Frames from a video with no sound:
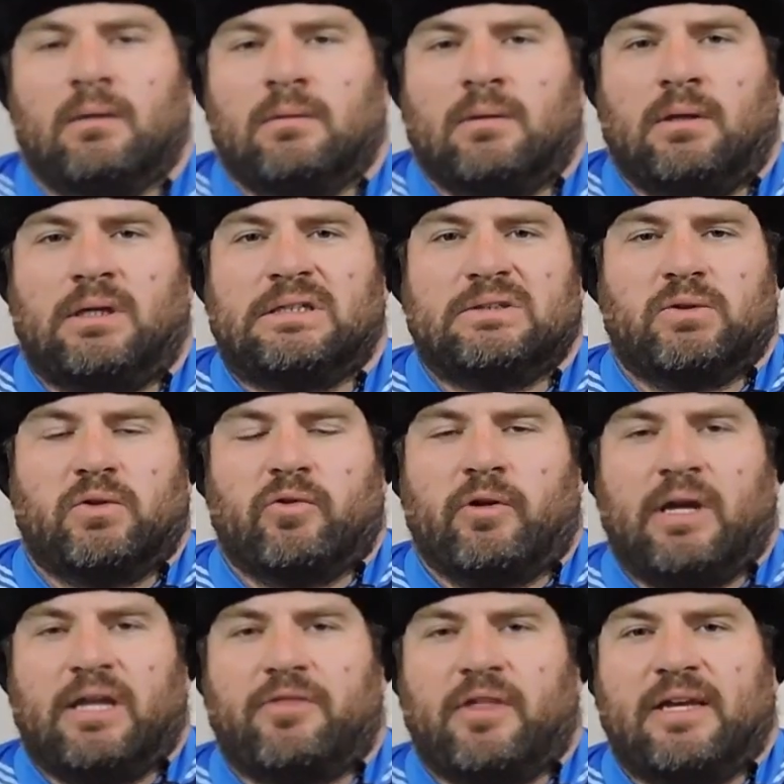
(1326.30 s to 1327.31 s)
All right, well,
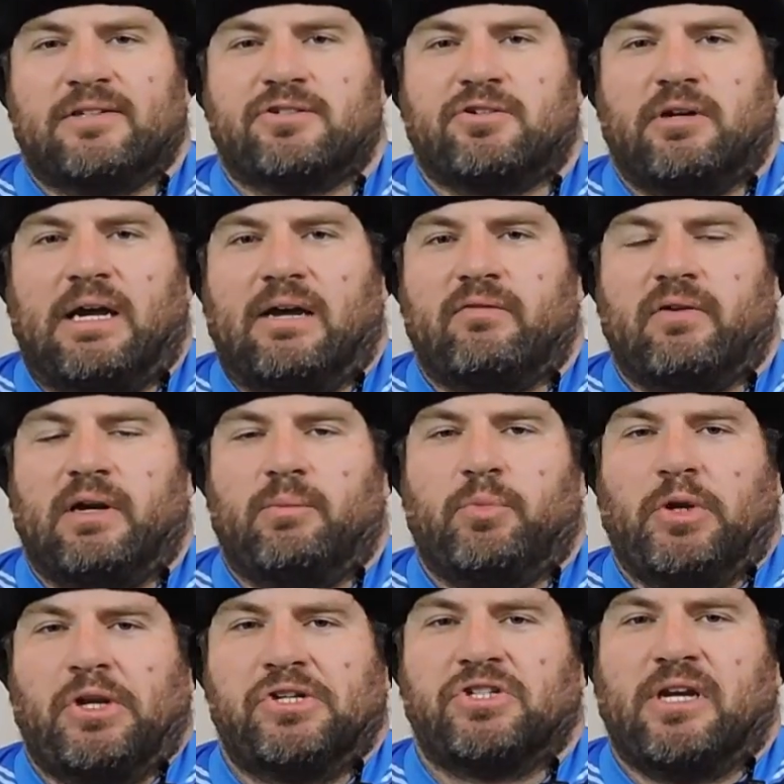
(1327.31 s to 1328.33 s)
hey, thanks, Trav. I
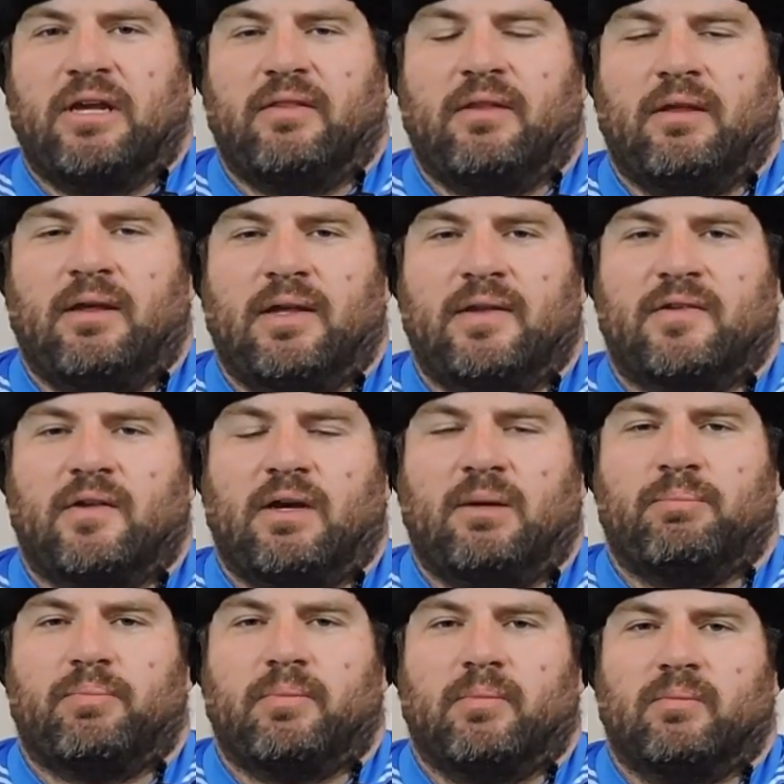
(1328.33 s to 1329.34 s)
appreciate the heads
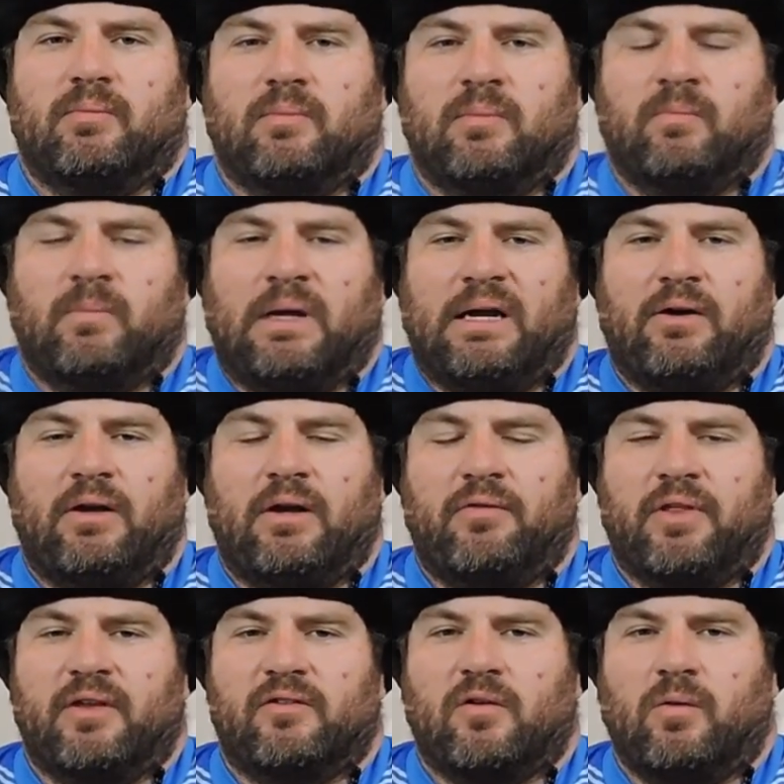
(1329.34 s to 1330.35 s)
up, how
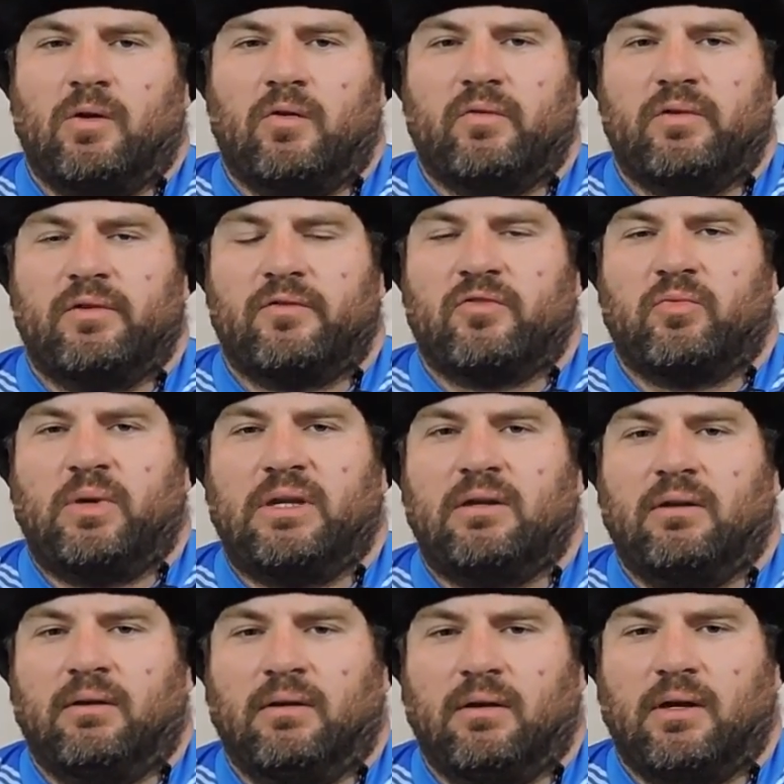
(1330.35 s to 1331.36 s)
everything's going over in
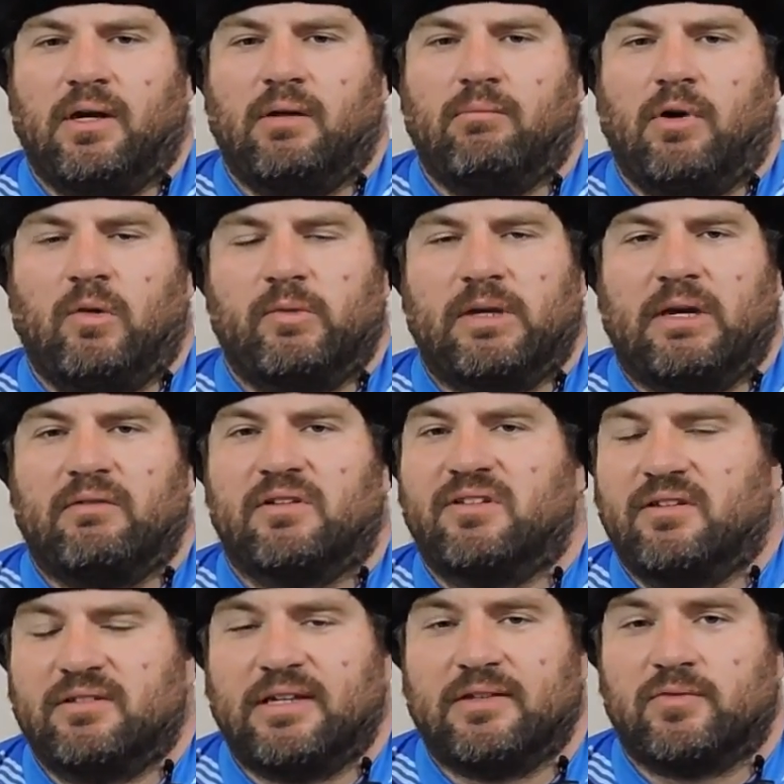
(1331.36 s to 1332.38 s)
Sweden. Hope you have a
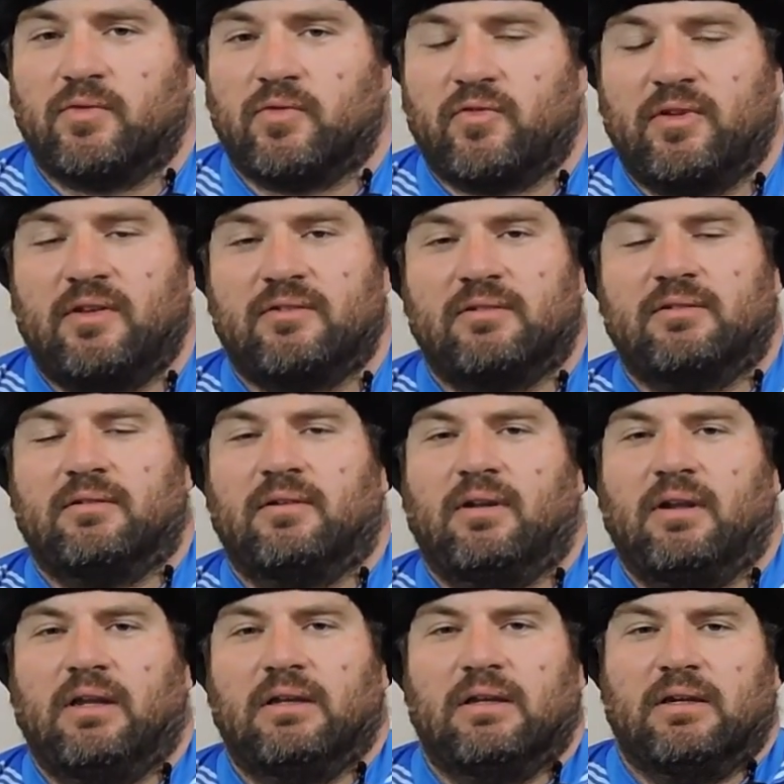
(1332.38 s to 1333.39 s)
successful season.
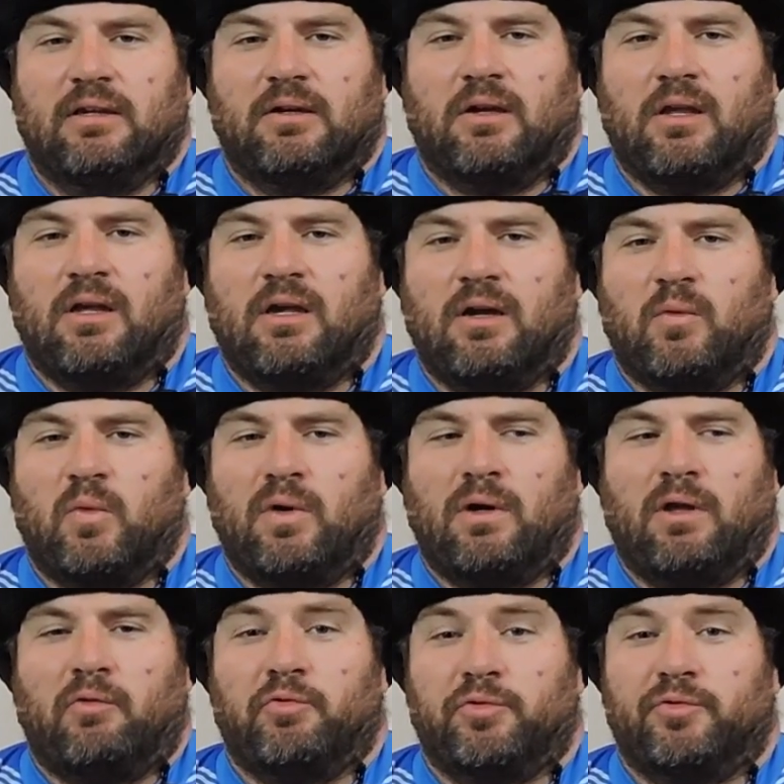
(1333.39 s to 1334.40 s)
We're
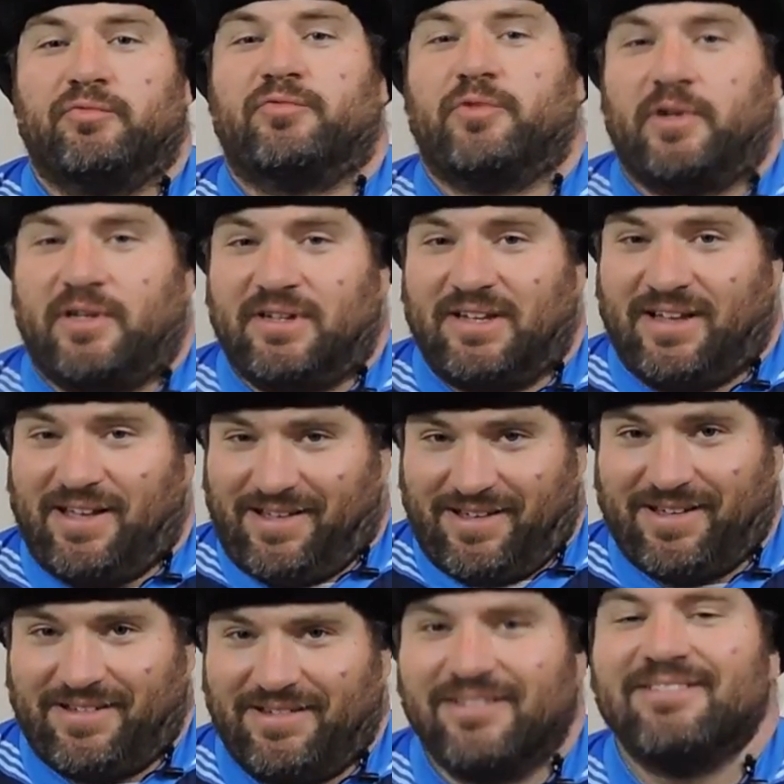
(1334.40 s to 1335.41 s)
all rooting for you.
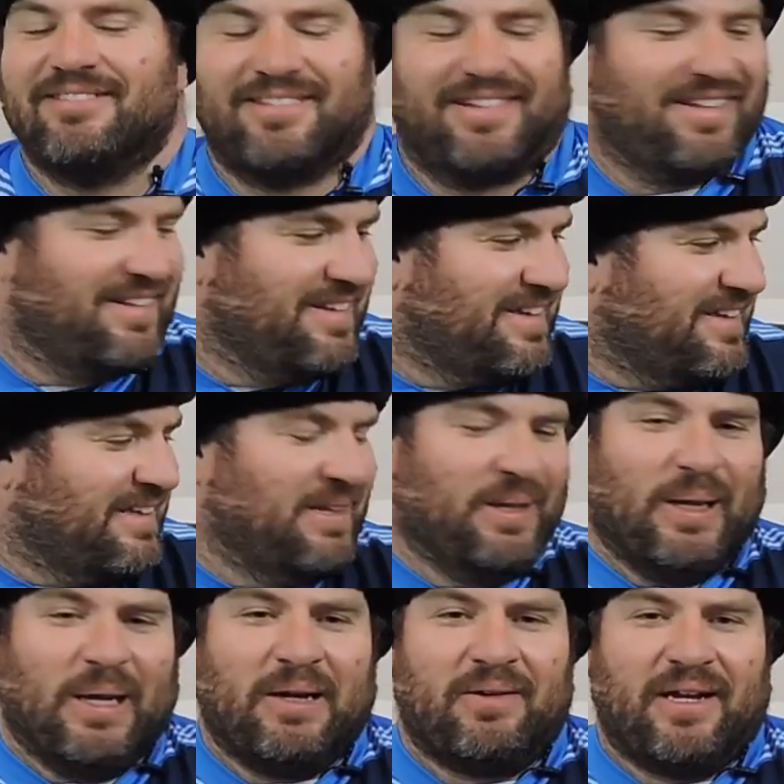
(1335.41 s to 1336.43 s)

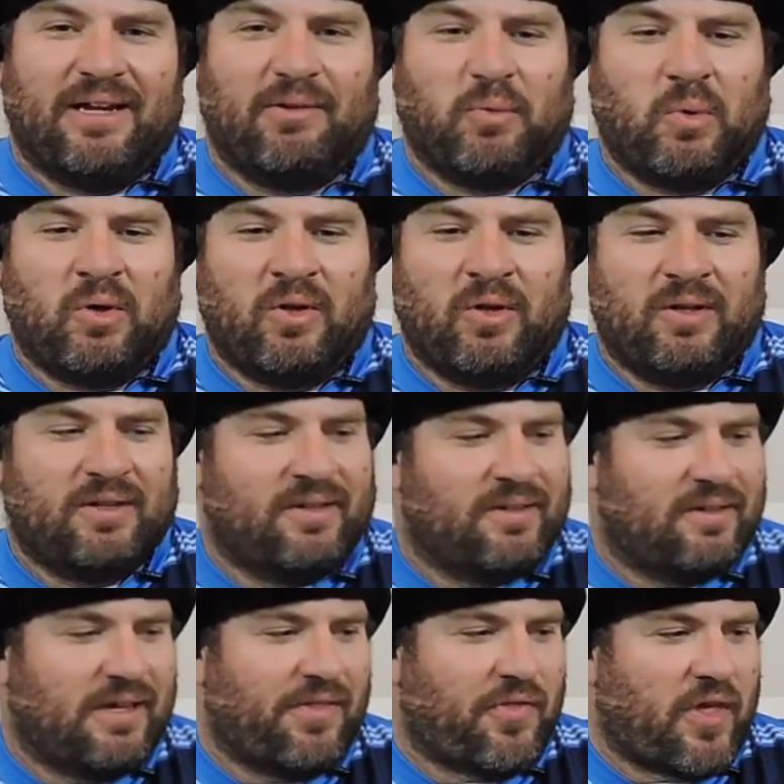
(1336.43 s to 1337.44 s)
All right, well,
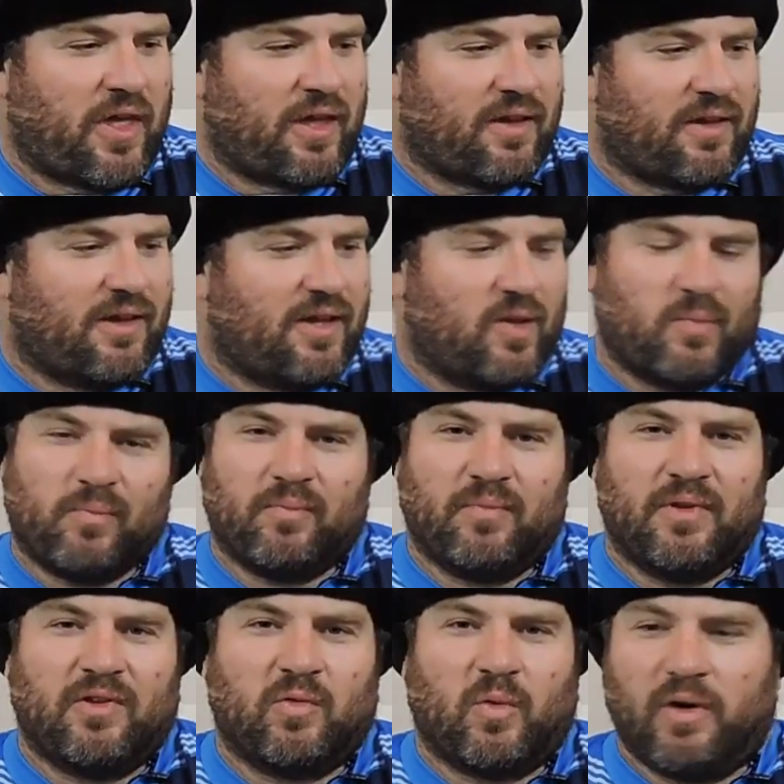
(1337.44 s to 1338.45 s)
I think
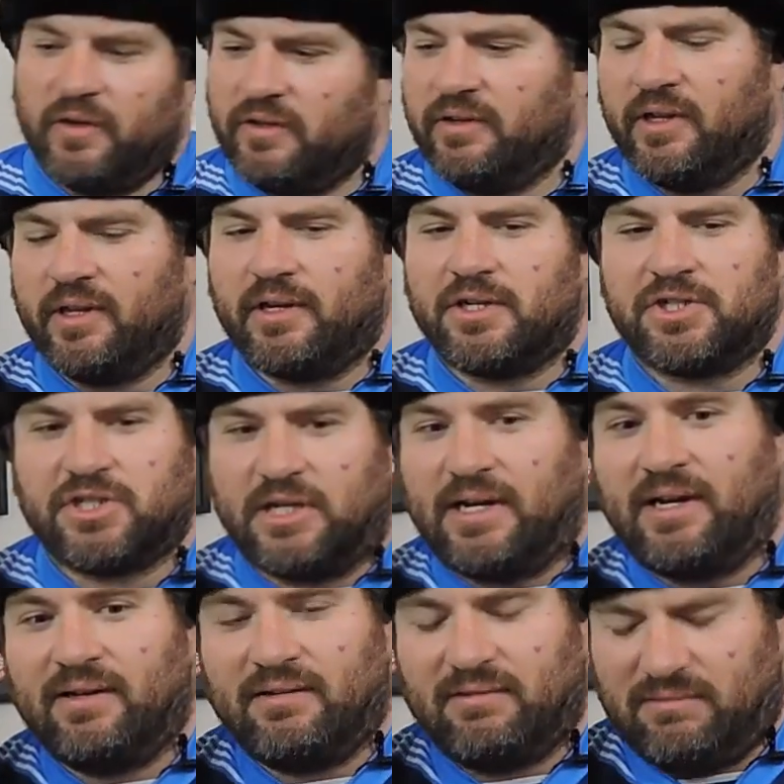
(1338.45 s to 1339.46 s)
this warrants another
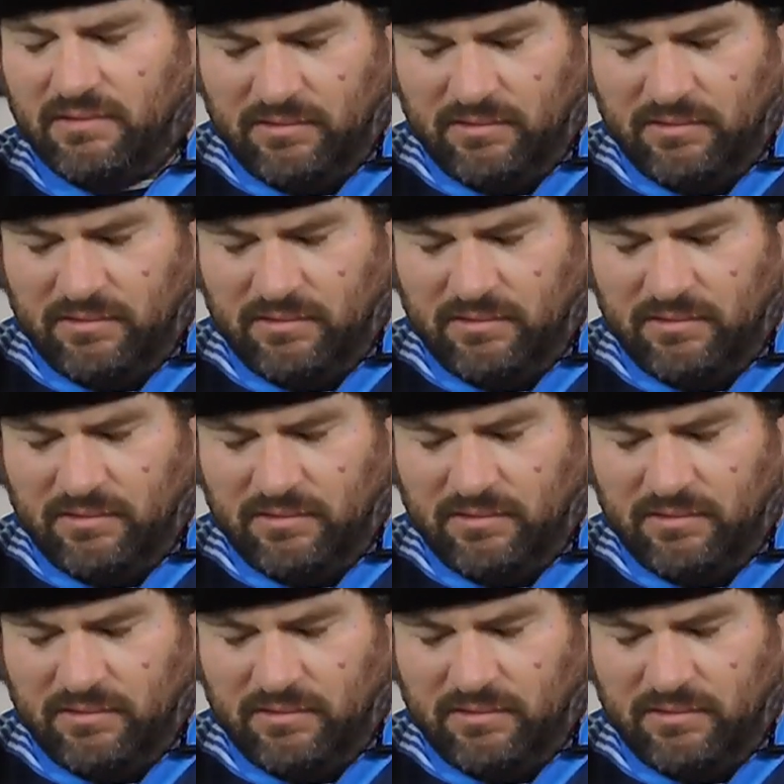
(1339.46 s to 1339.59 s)
shot.